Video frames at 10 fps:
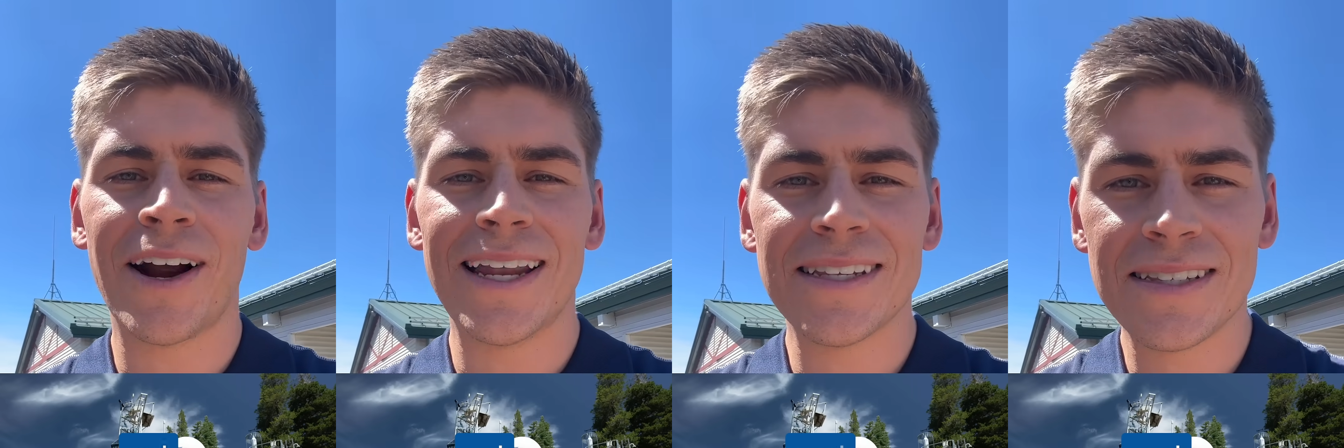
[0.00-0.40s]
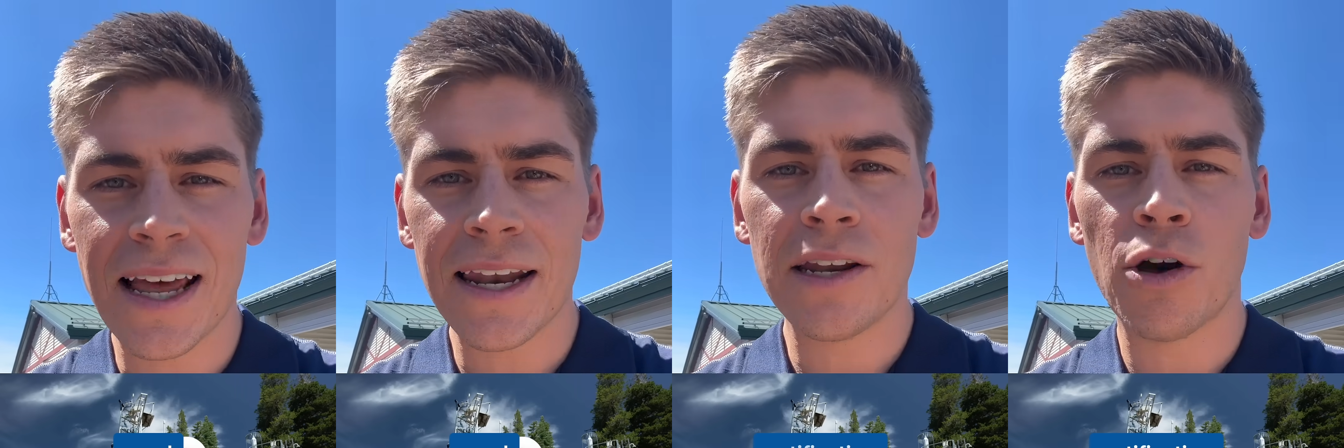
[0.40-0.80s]
and
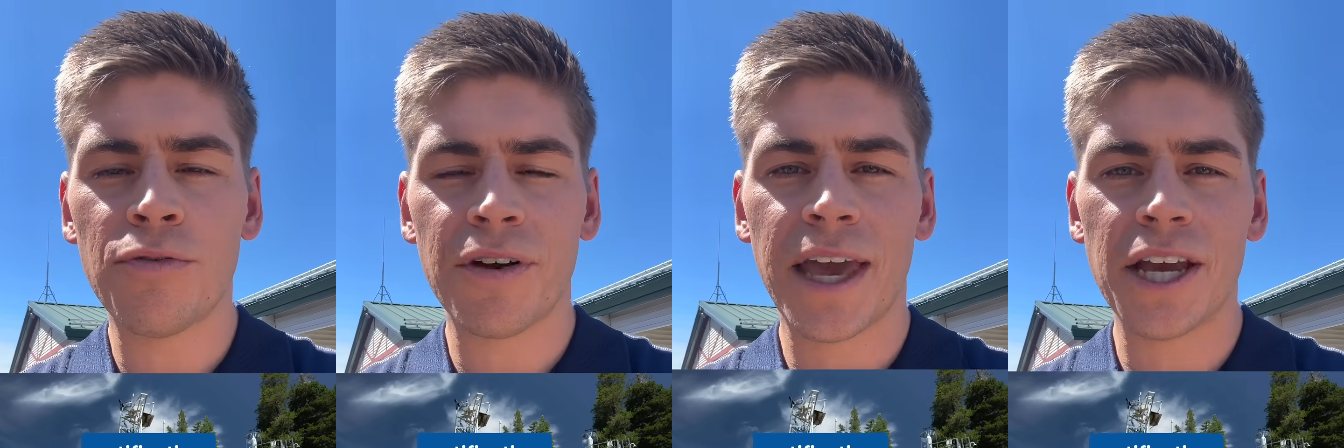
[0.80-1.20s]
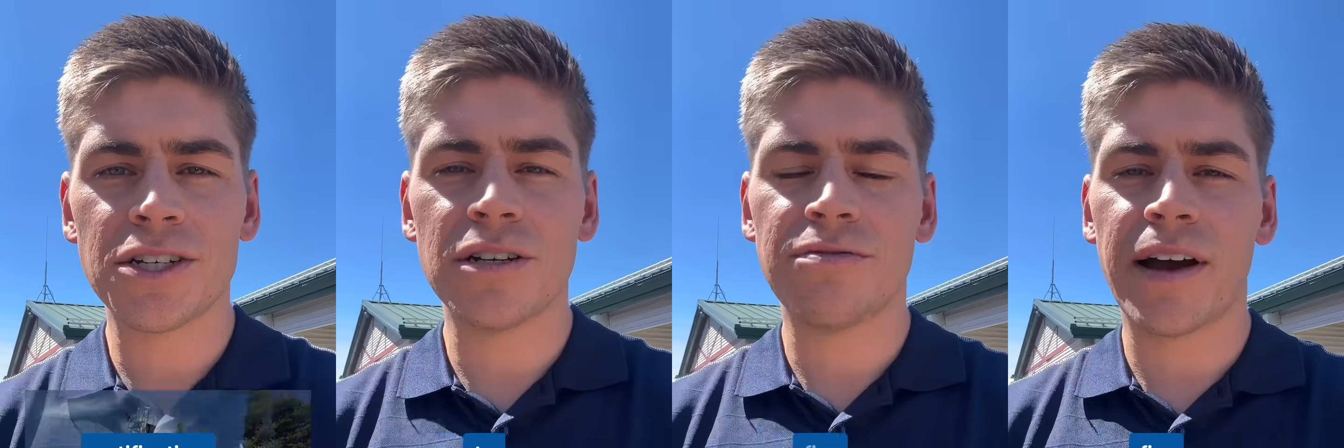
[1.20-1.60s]
send a
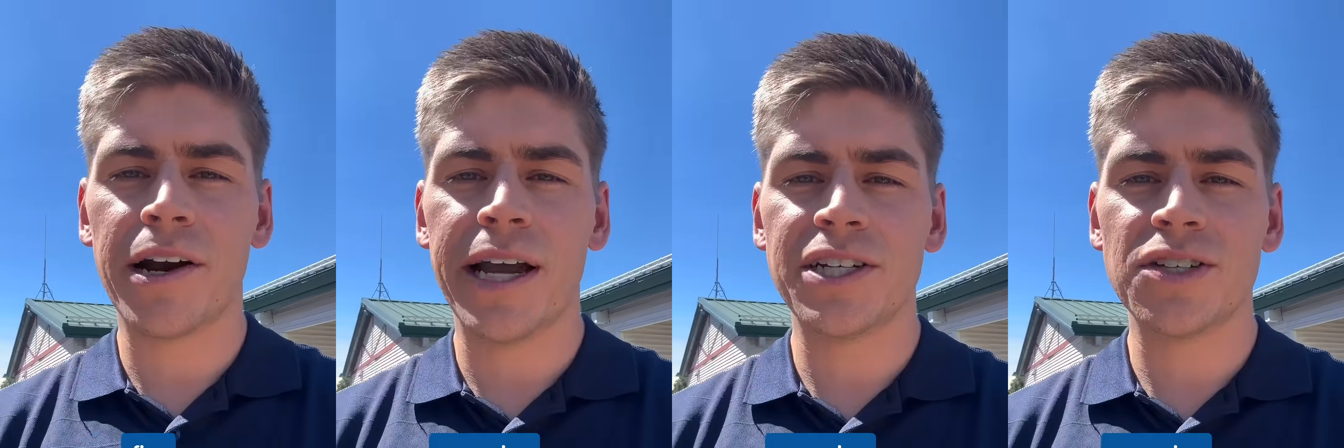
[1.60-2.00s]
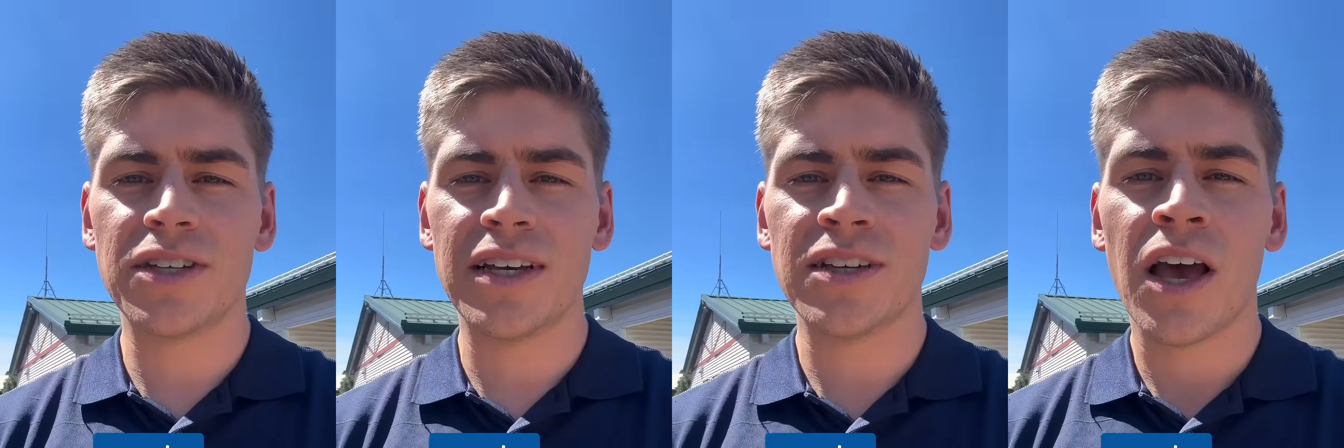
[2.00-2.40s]
notification to fire agencies
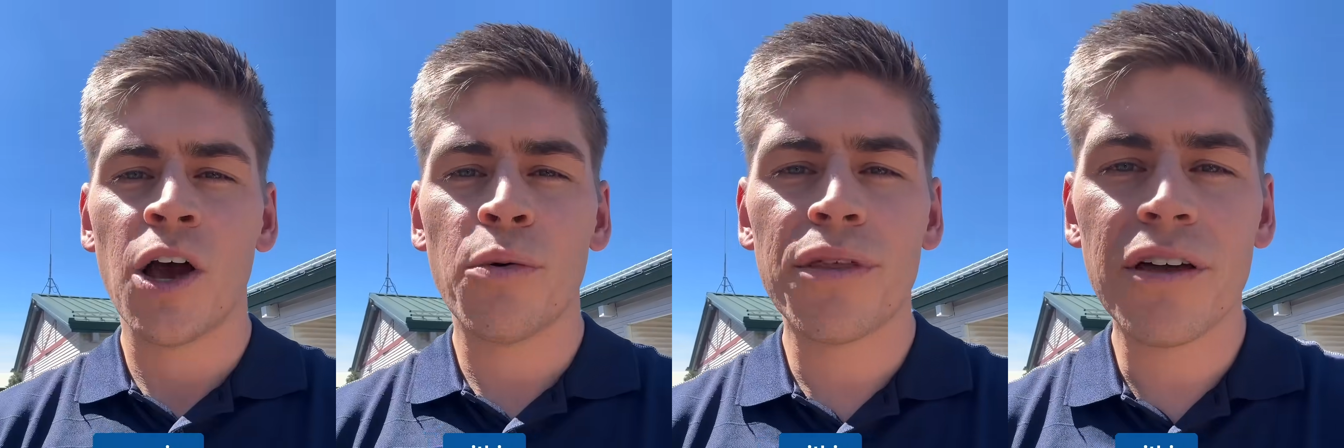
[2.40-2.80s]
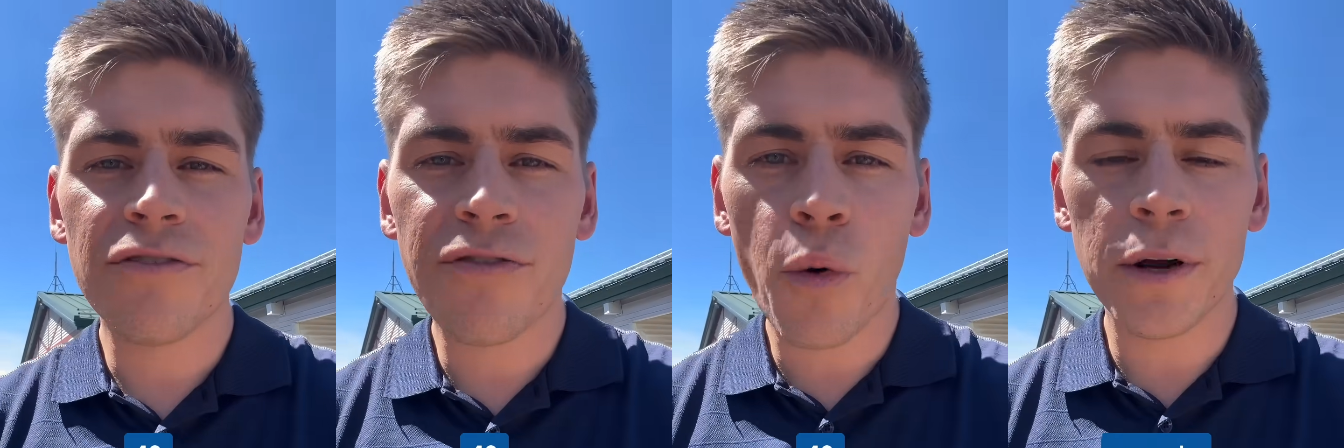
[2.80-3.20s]
within
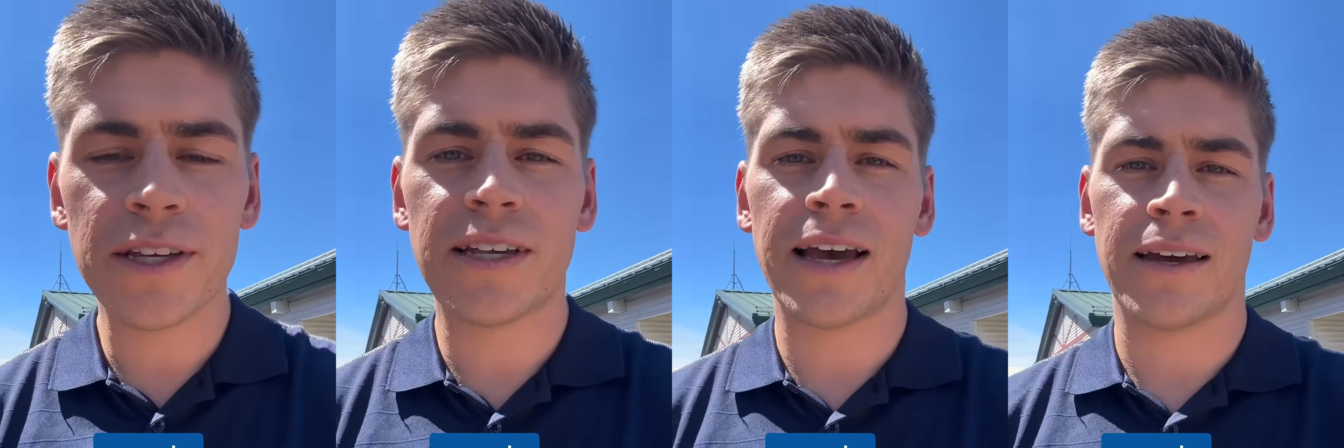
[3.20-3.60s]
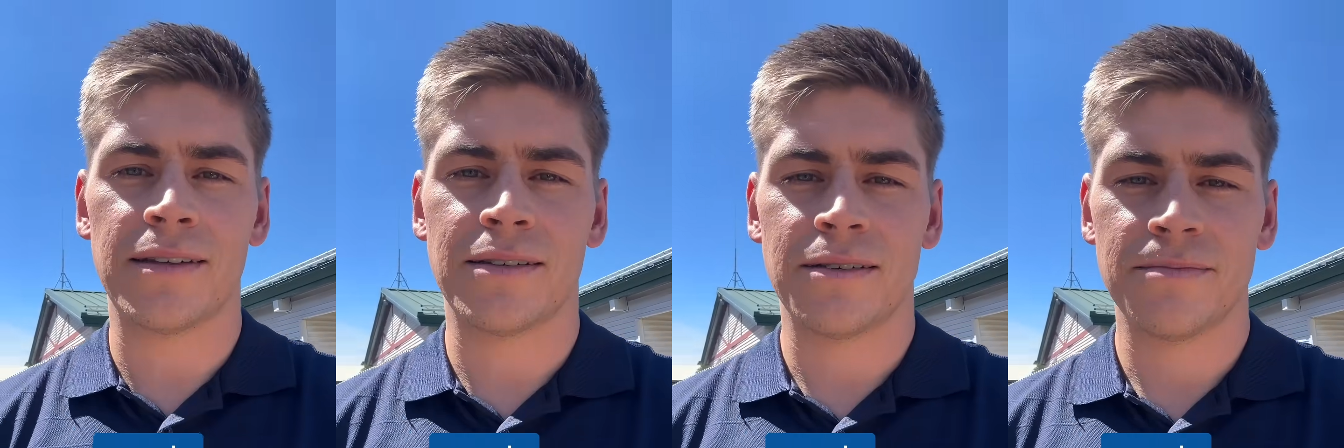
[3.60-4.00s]
40
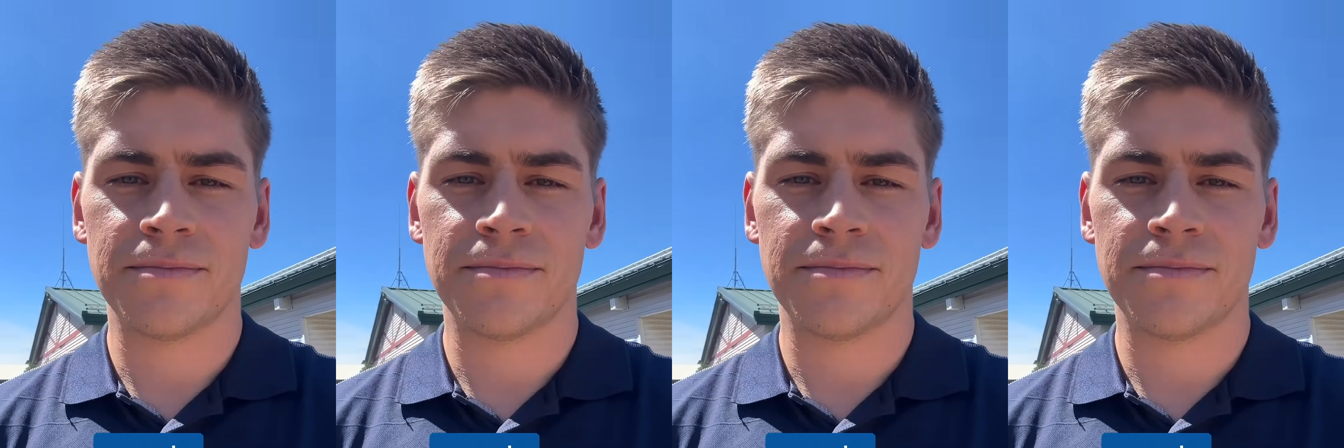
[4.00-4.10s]
seconds.